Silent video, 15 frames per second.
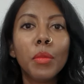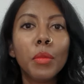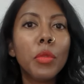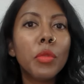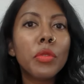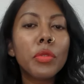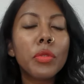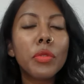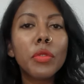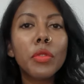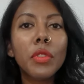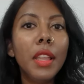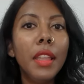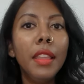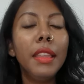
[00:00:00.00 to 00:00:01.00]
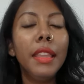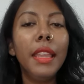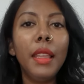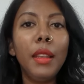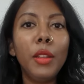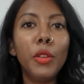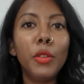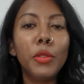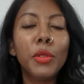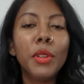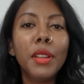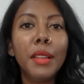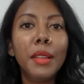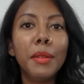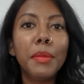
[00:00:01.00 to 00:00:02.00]
Bonjour,
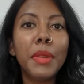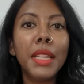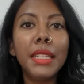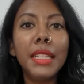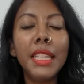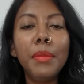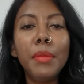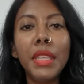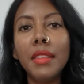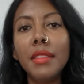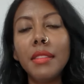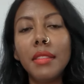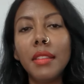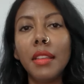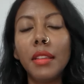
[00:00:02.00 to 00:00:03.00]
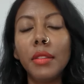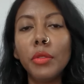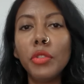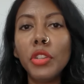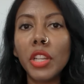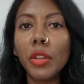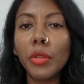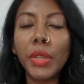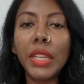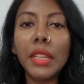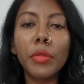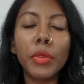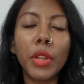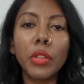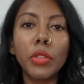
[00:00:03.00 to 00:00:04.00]
hello. My name is uh, Usha
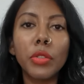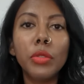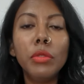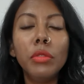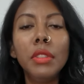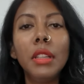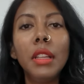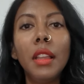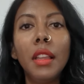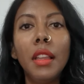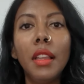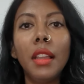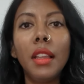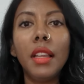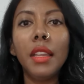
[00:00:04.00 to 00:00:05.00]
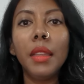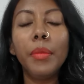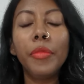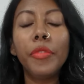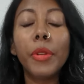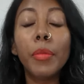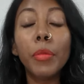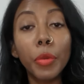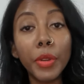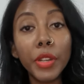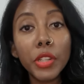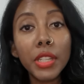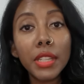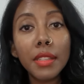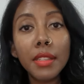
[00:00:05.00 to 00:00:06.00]
Reena Rungoo. I'm from
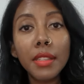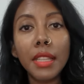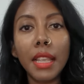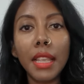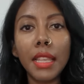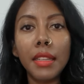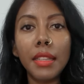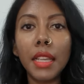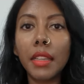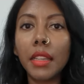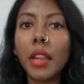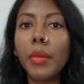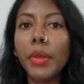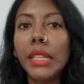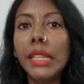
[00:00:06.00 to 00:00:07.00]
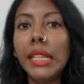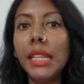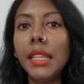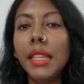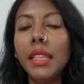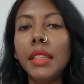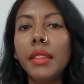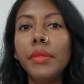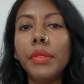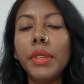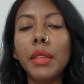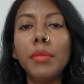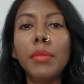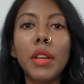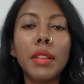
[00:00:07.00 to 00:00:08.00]
Mauritius and I currently live
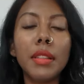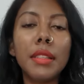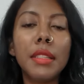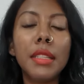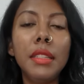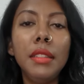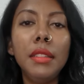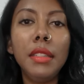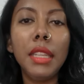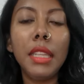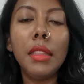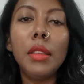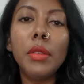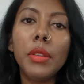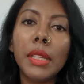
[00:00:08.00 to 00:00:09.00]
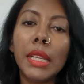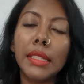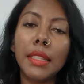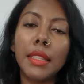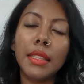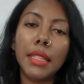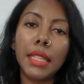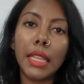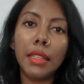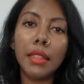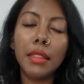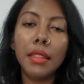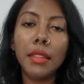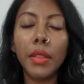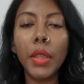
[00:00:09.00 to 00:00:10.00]
in Boston in the United
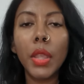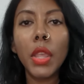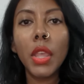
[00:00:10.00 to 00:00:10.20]
States.